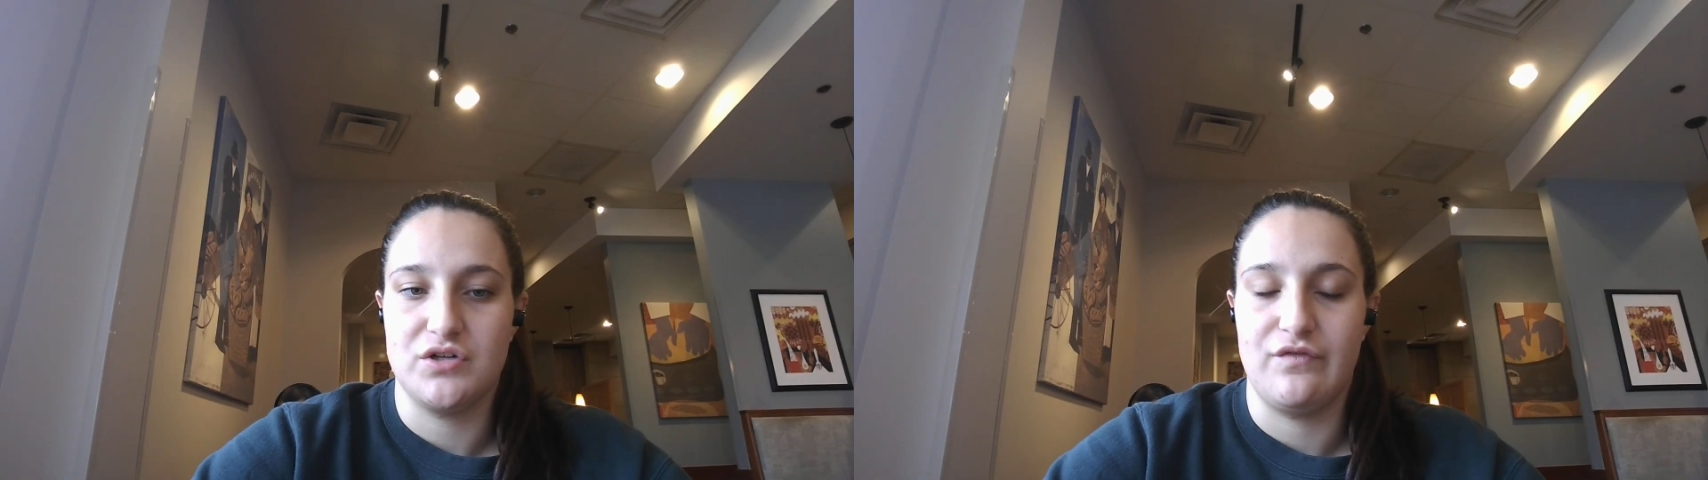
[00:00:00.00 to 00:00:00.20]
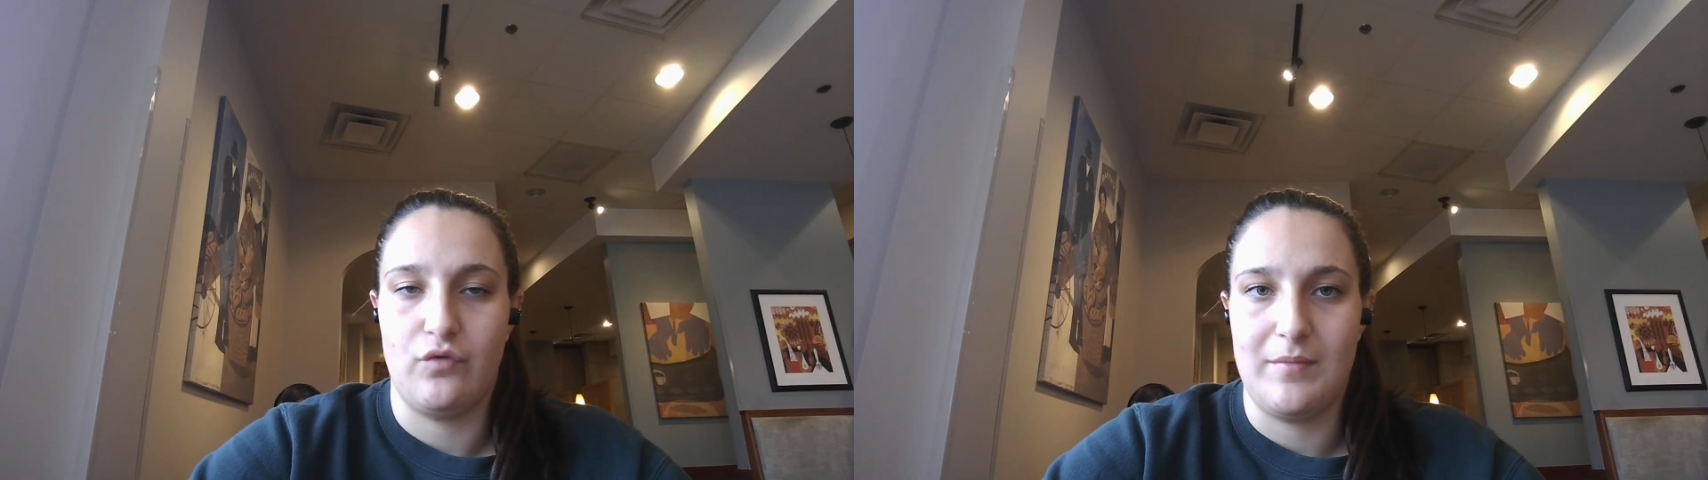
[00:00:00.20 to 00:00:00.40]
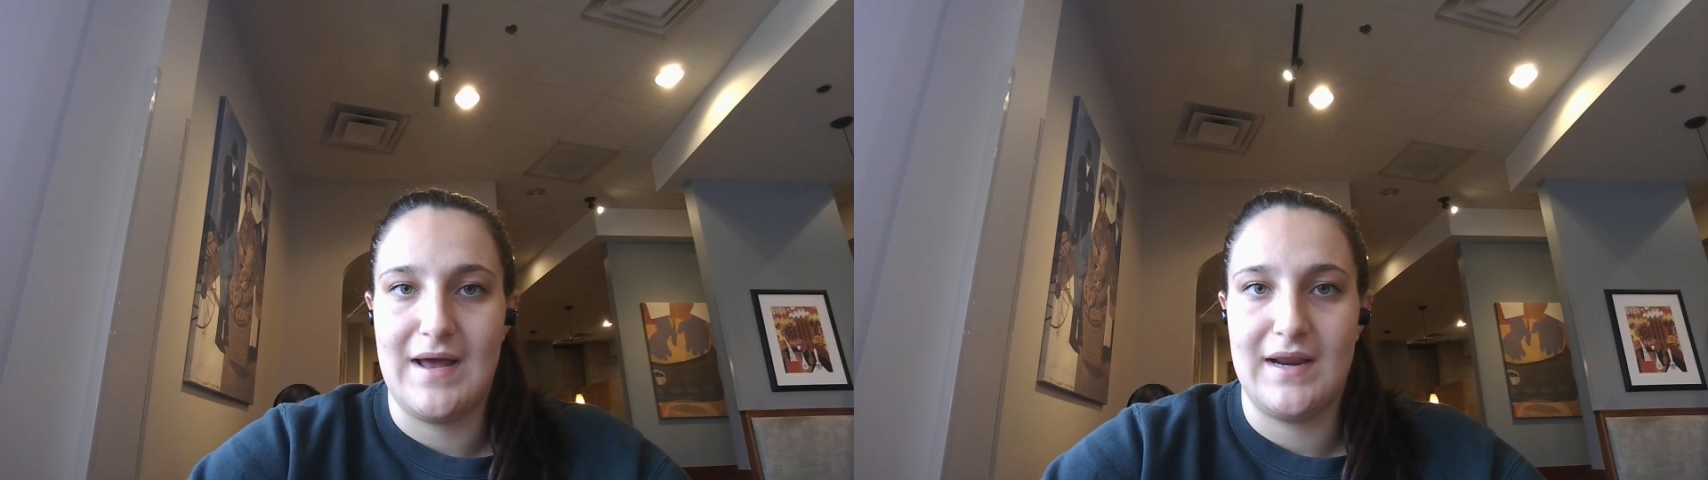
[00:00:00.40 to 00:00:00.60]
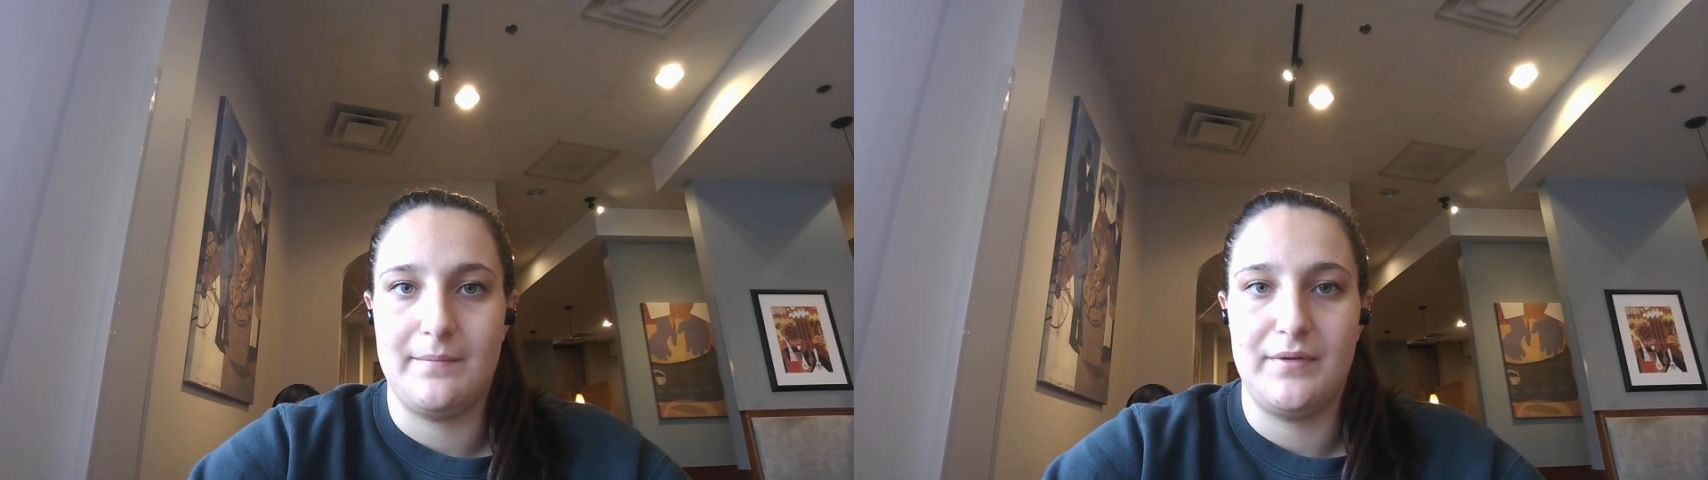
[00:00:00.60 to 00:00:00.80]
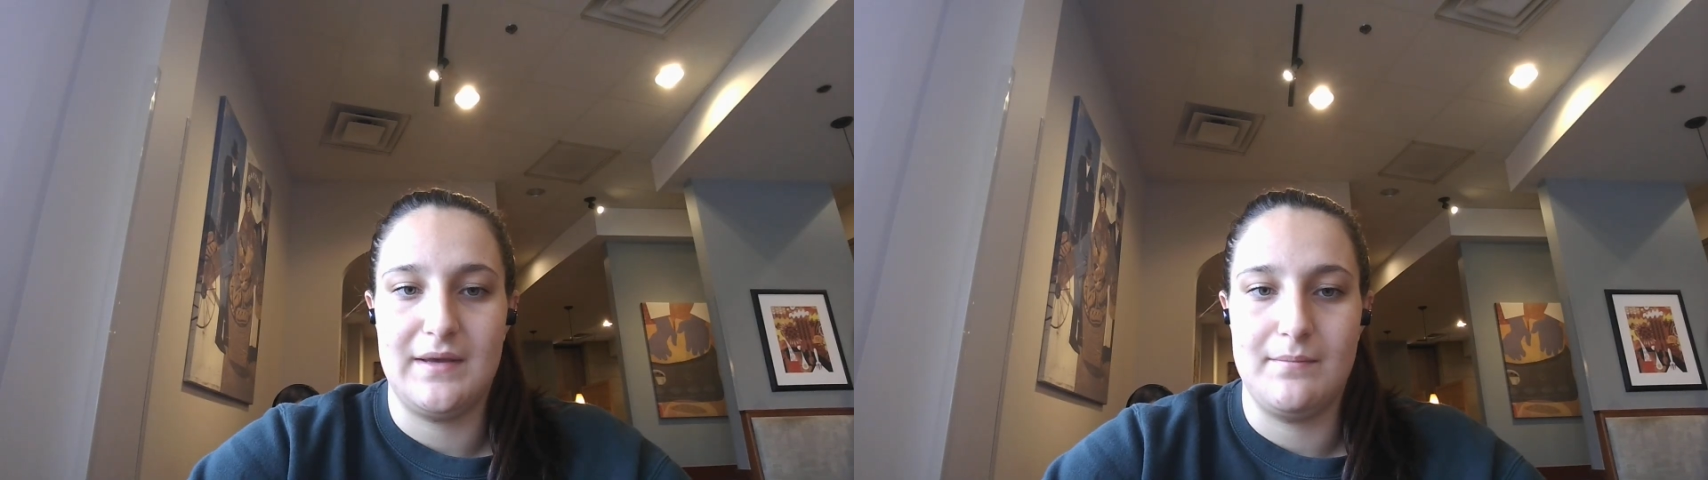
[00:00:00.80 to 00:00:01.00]
and formatting
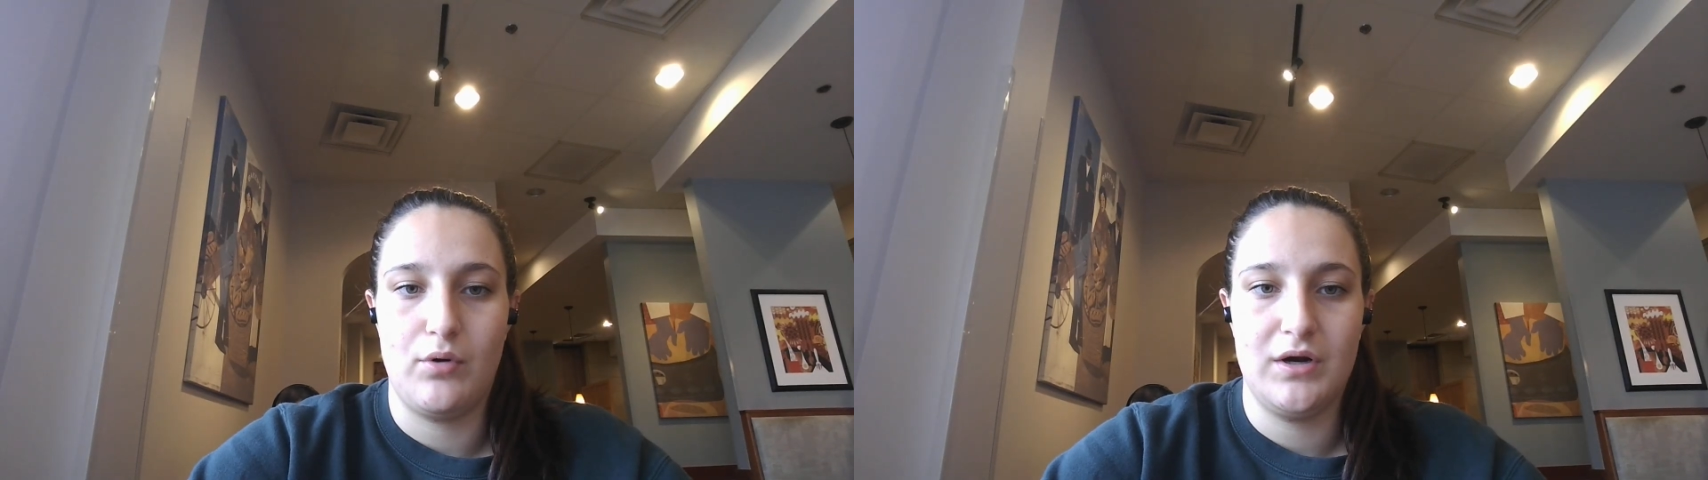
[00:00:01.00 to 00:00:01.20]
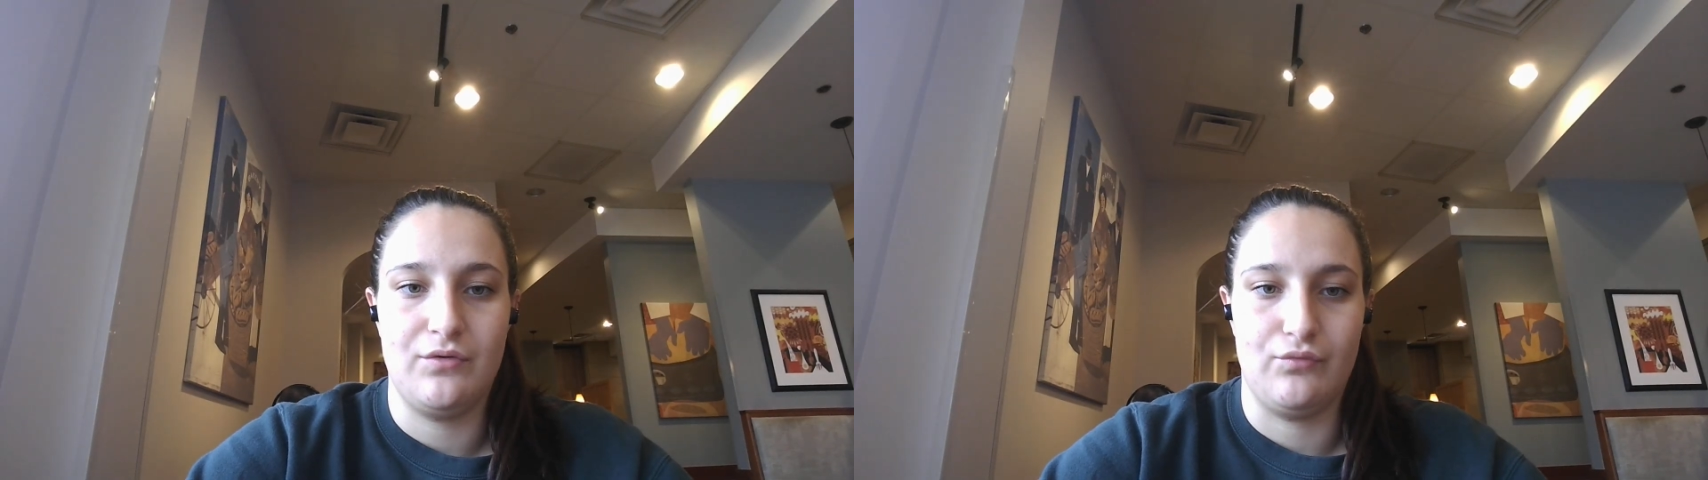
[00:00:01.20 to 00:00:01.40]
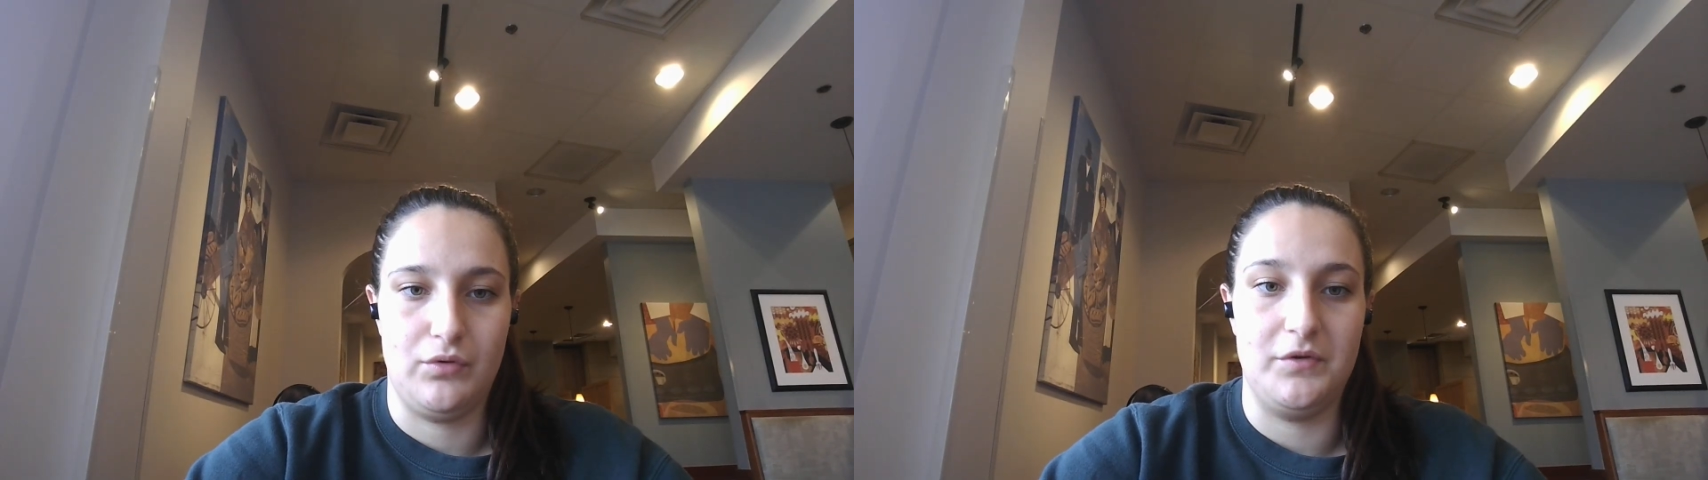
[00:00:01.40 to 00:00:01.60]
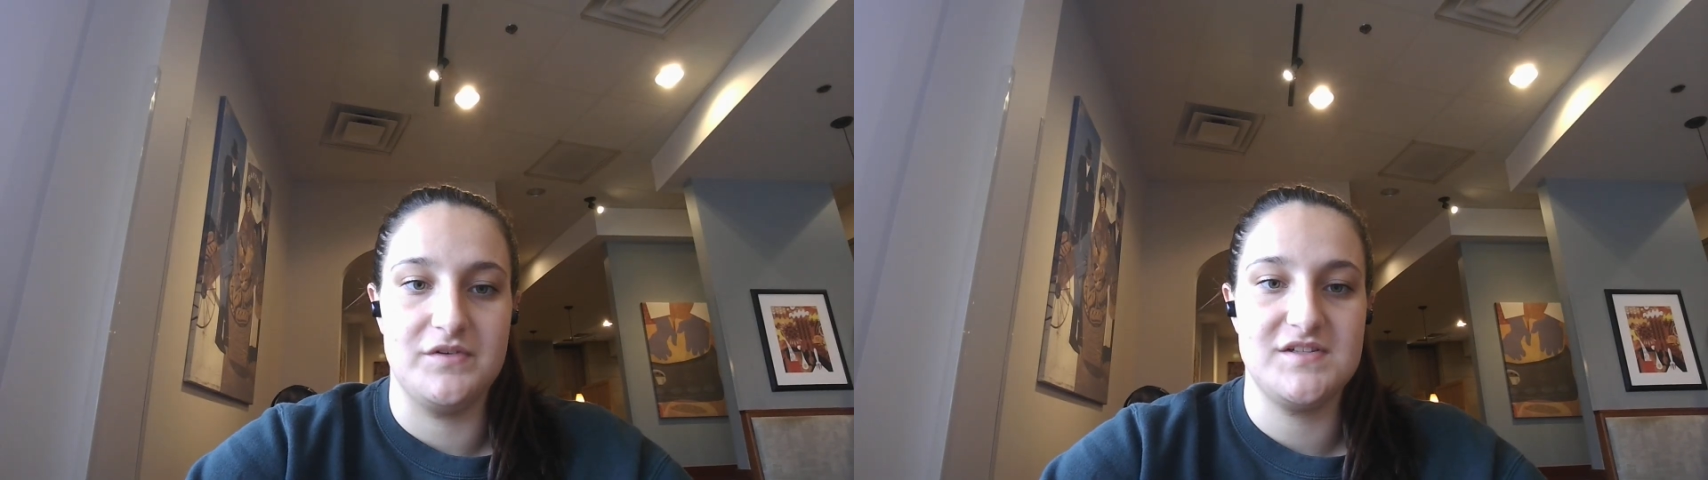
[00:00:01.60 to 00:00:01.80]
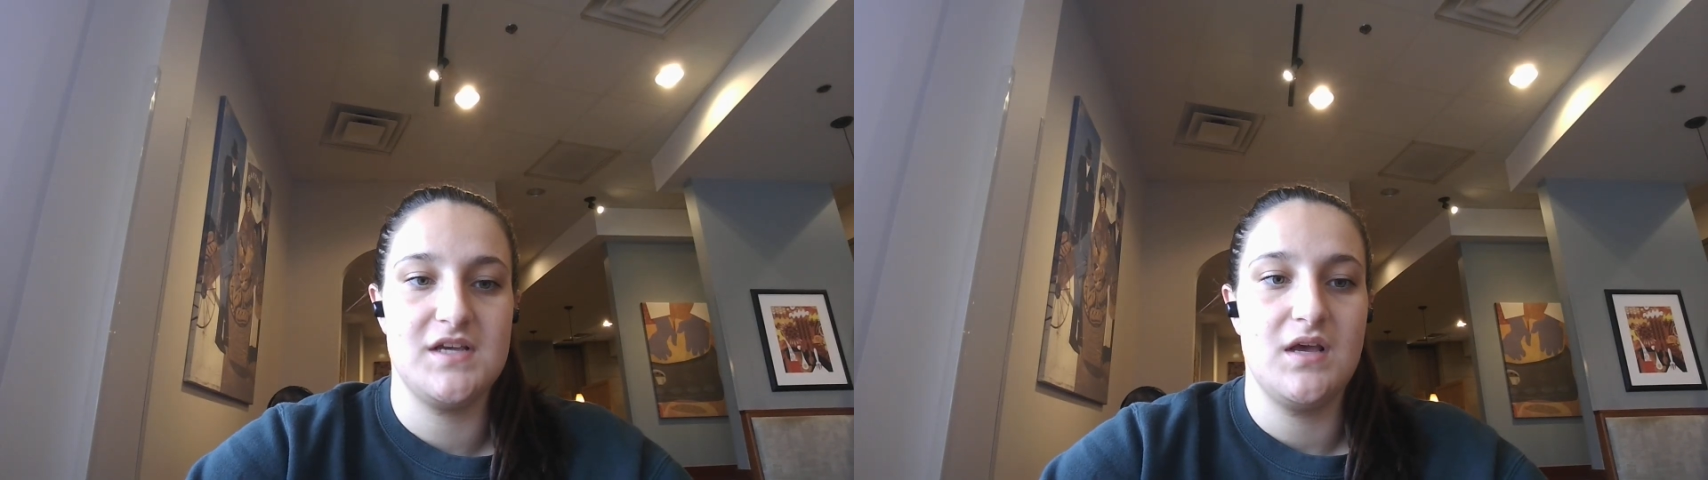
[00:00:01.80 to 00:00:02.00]
play important
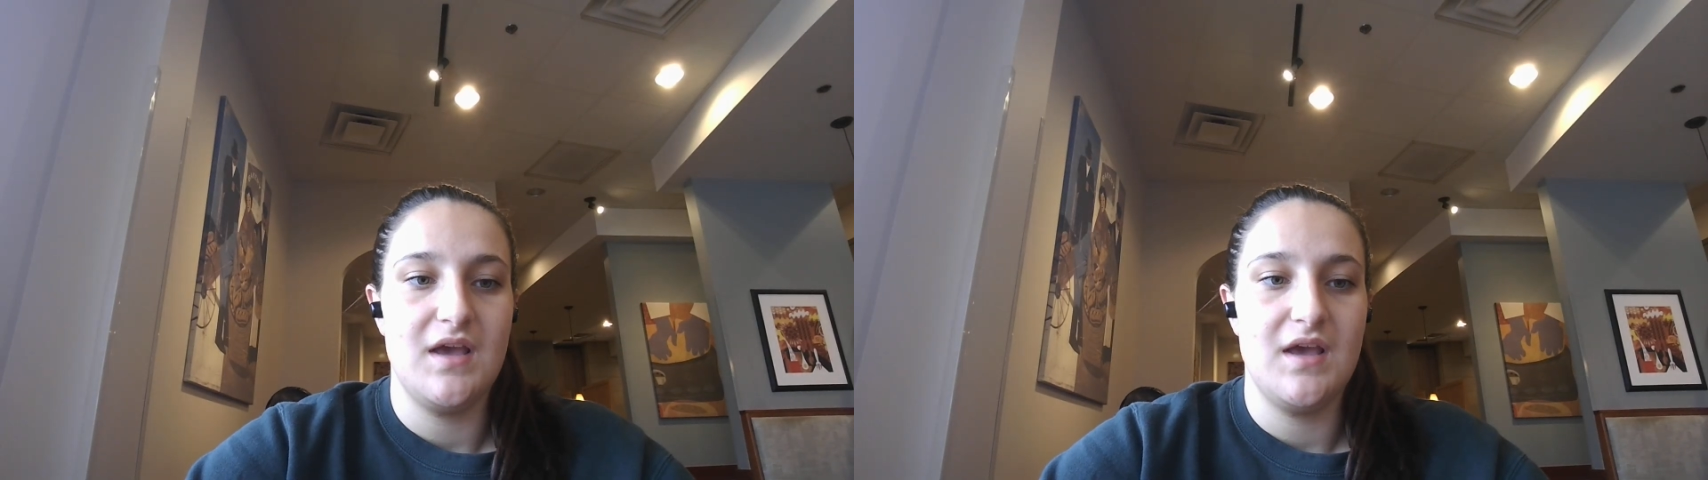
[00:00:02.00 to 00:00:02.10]
roles